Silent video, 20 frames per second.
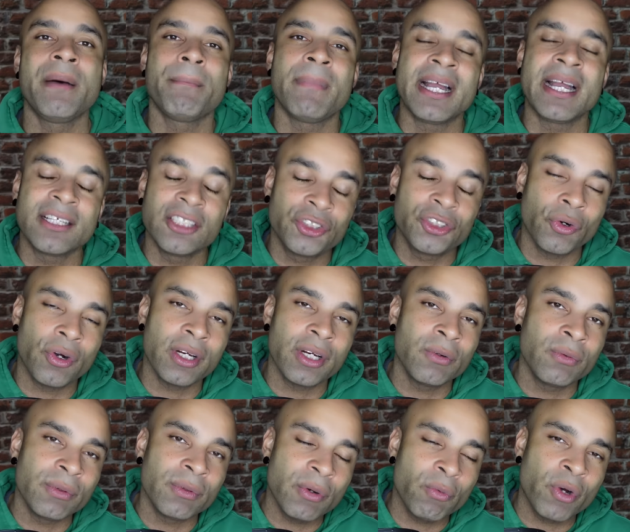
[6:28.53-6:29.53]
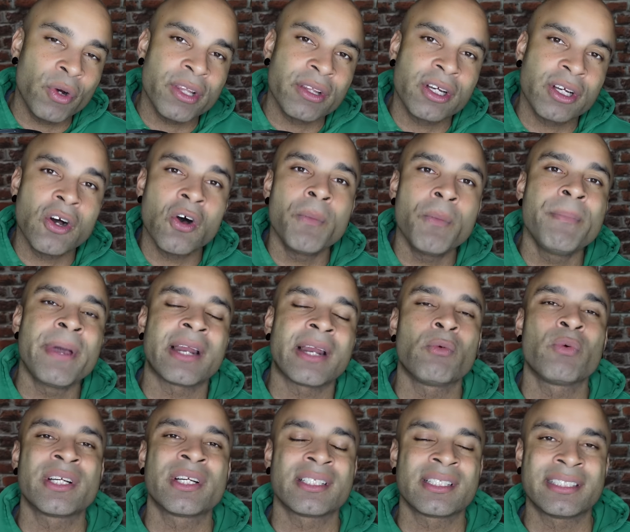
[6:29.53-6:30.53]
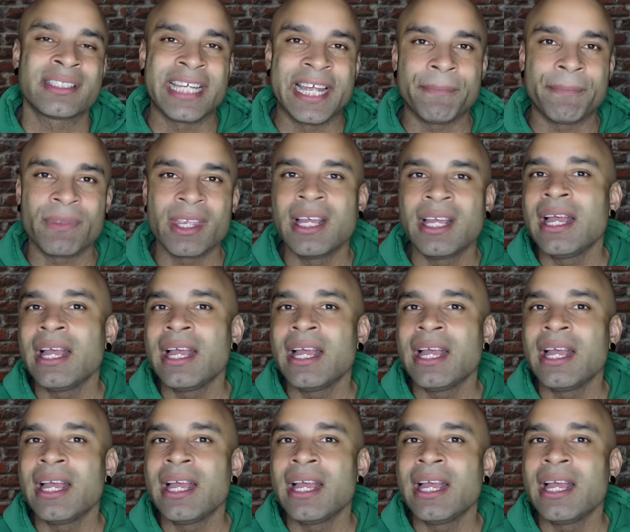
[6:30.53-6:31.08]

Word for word: Michael Jordan won the gold medal with his team,